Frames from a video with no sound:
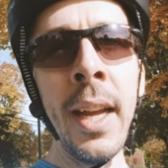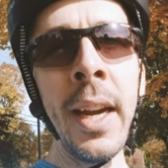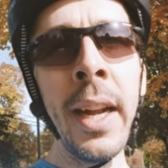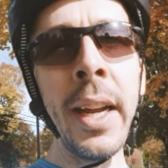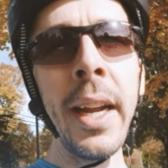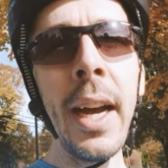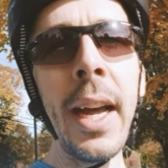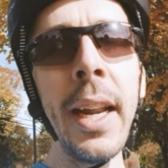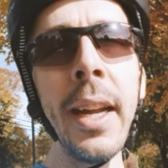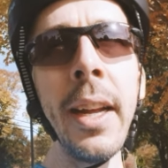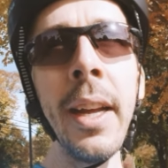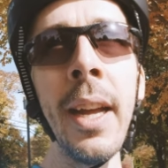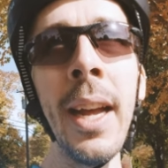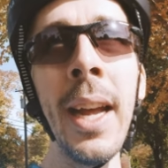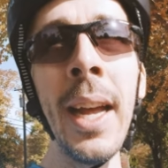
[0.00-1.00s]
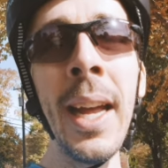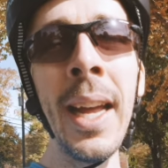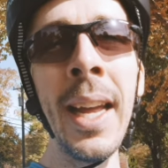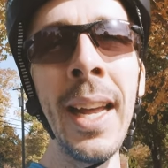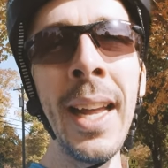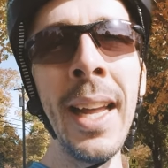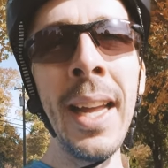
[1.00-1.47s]
and I got it.
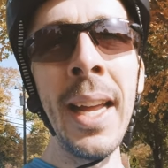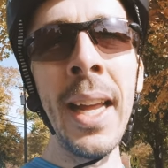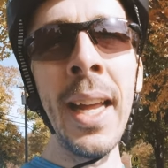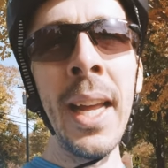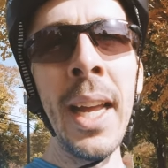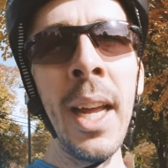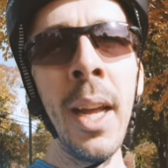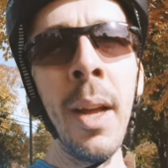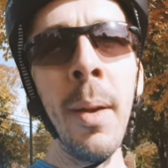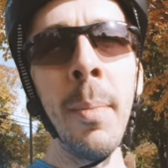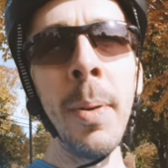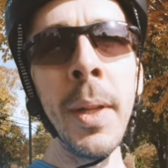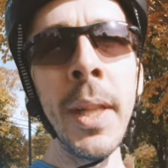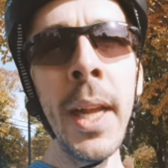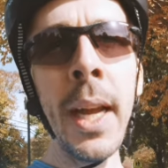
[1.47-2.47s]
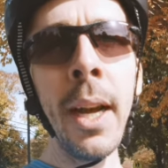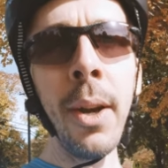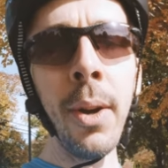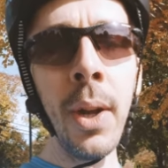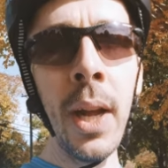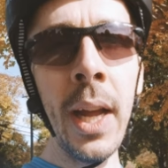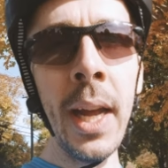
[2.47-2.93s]
But
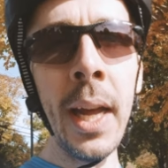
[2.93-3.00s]
now